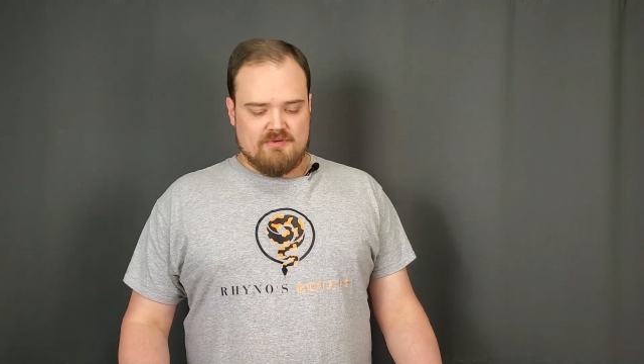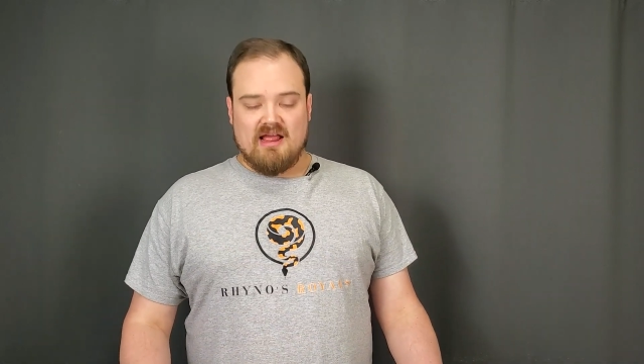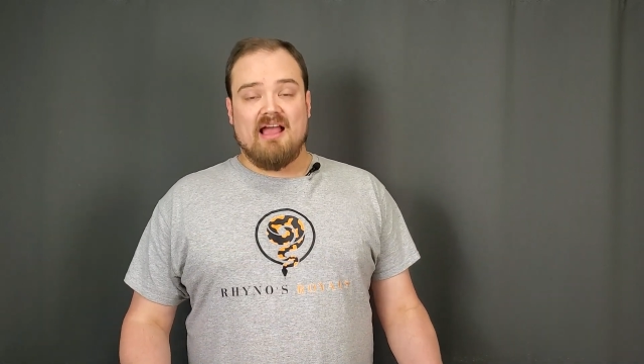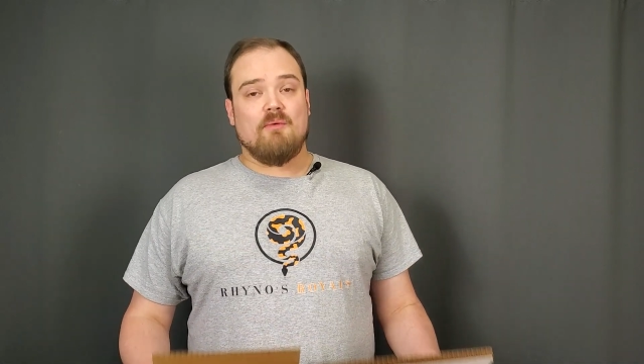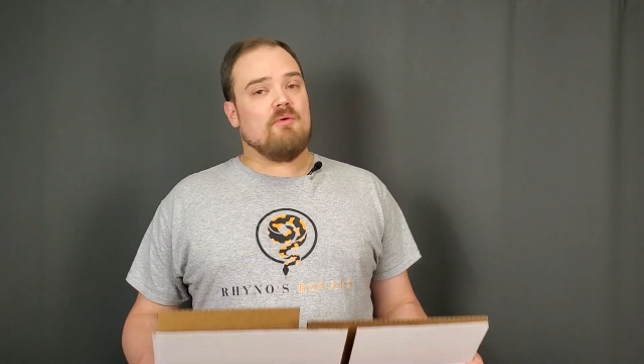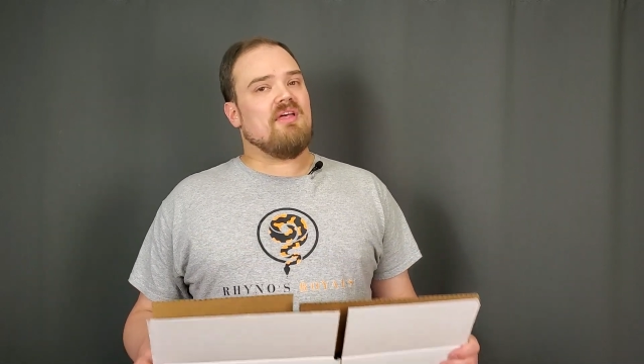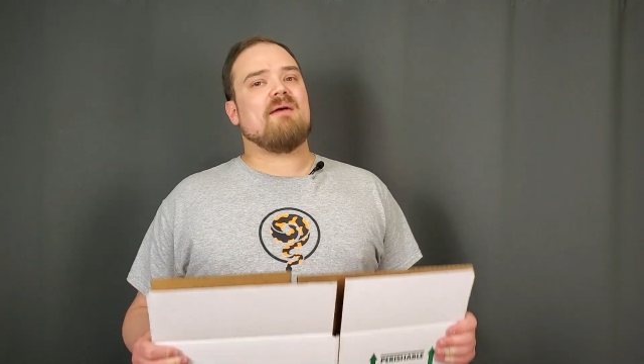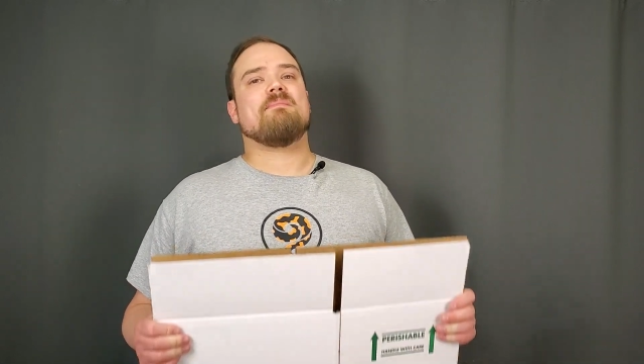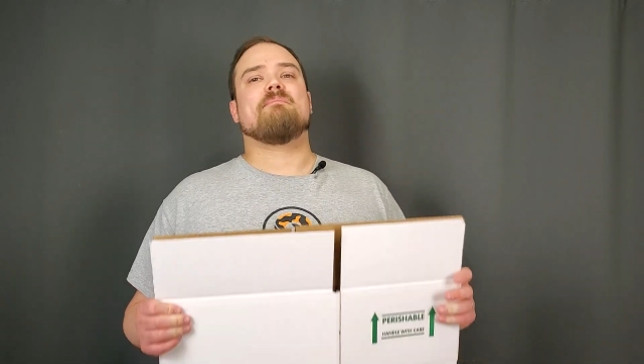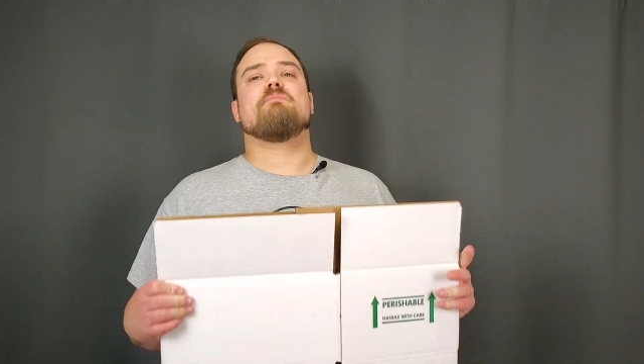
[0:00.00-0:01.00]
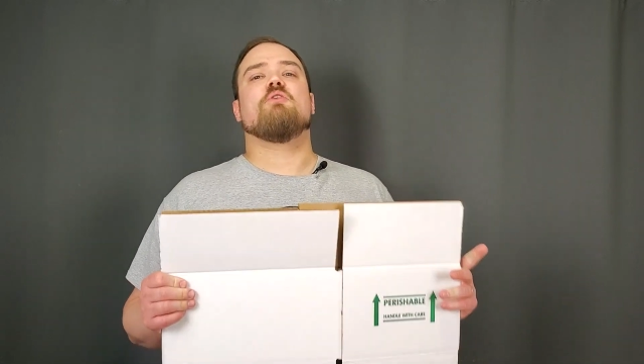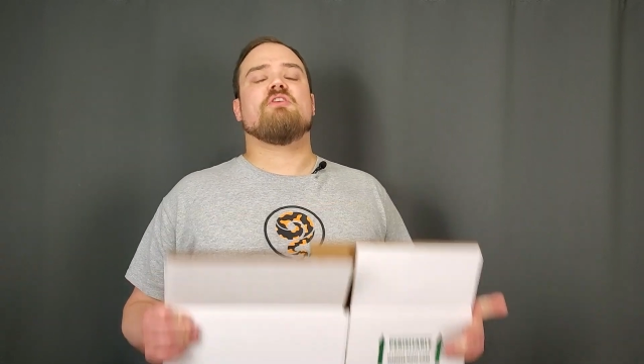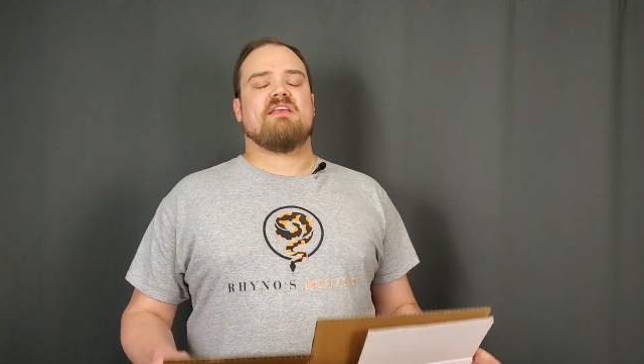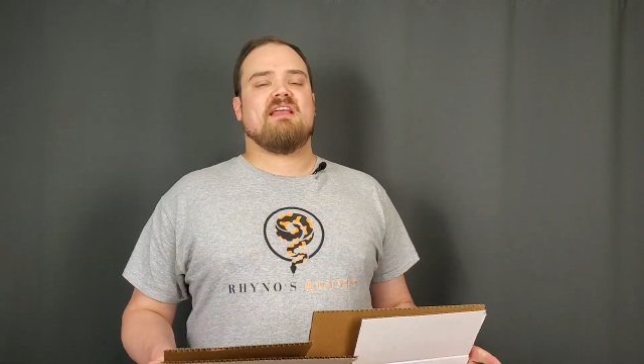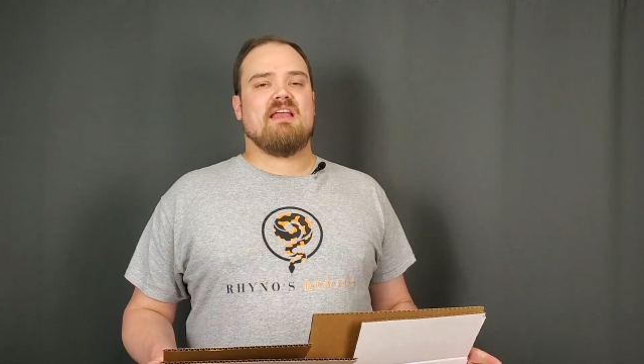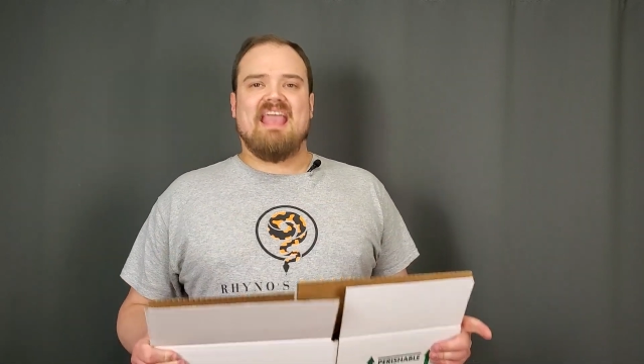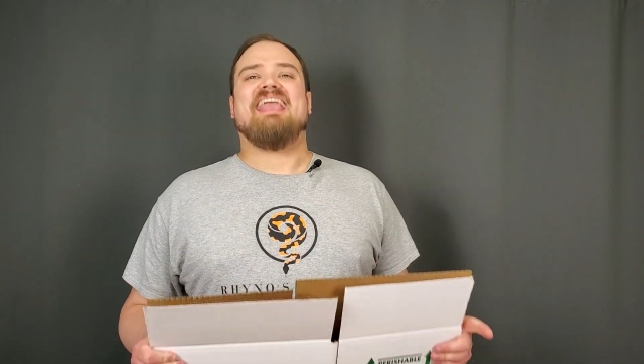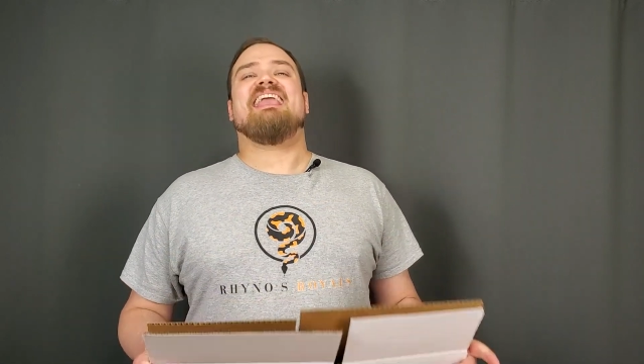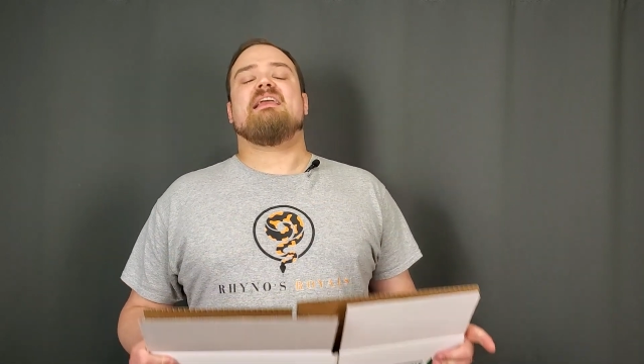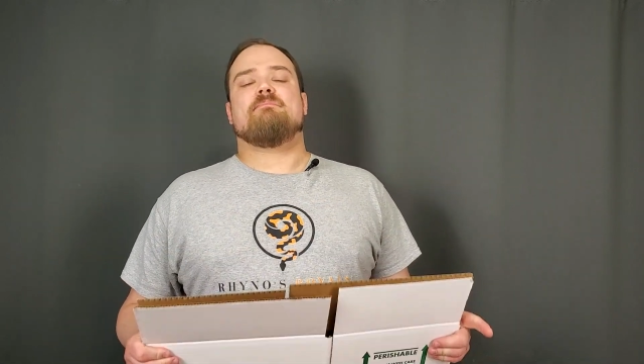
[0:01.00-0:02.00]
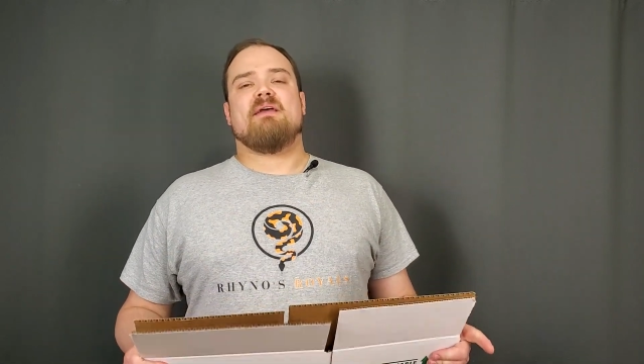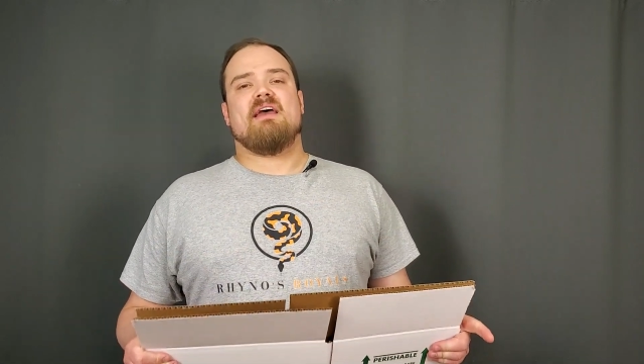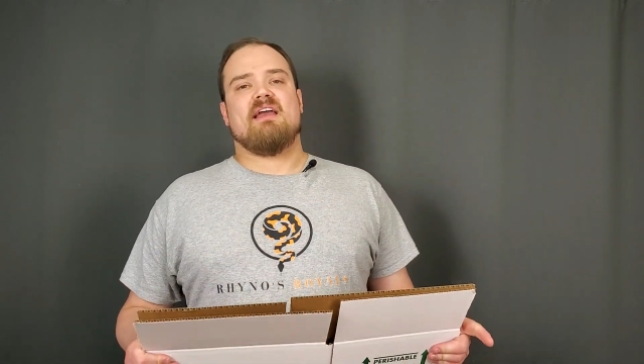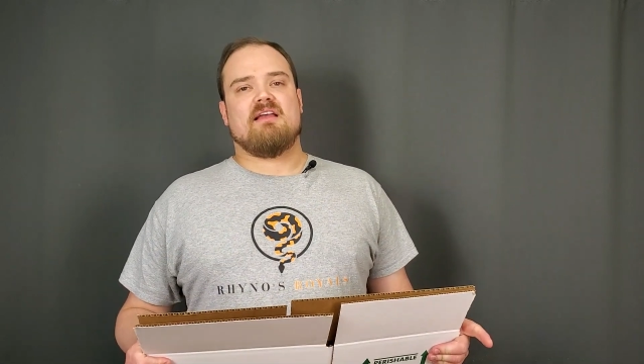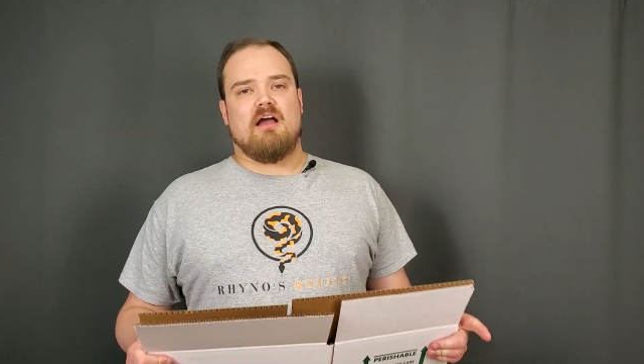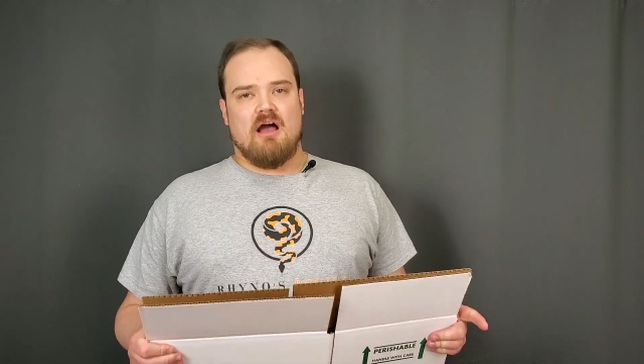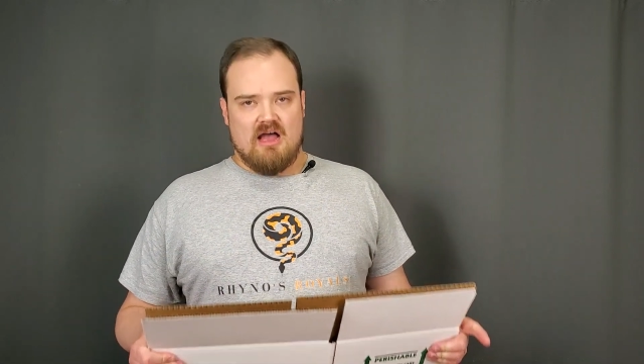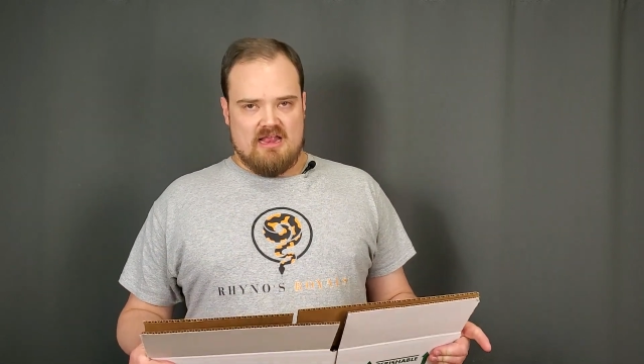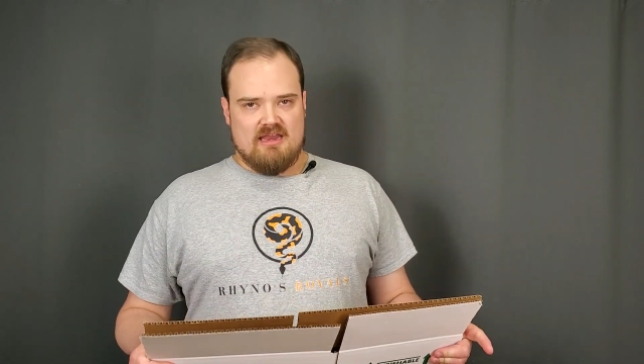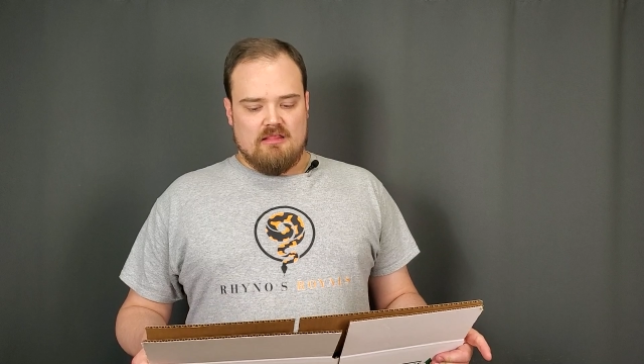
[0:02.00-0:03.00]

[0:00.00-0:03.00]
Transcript: but I will not be putting a heat pack on.